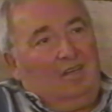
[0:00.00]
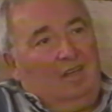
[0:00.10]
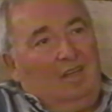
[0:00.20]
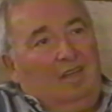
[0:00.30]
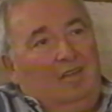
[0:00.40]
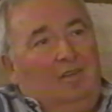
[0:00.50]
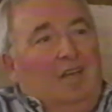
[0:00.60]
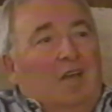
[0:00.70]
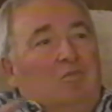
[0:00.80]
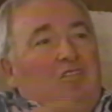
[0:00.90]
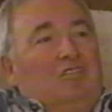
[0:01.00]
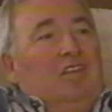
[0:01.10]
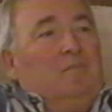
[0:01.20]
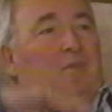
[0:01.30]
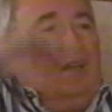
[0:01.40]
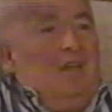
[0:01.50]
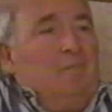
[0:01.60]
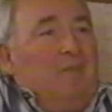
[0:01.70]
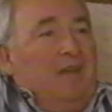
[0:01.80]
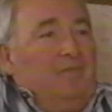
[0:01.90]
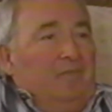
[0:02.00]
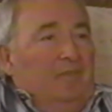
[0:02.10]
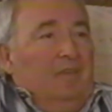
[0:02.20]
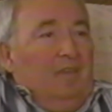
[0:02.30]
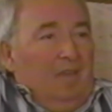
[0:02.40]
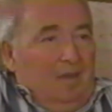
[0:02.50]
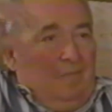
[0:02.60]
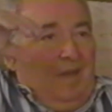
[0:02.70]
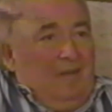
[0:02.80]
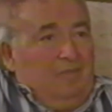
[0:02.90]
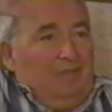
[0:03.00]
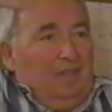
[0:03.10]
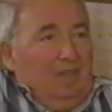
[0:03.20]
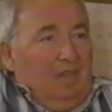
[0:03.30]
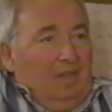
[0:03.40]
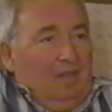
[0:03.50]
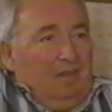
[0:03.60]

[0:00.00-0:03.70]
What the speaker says: day, and I was sleeping above the,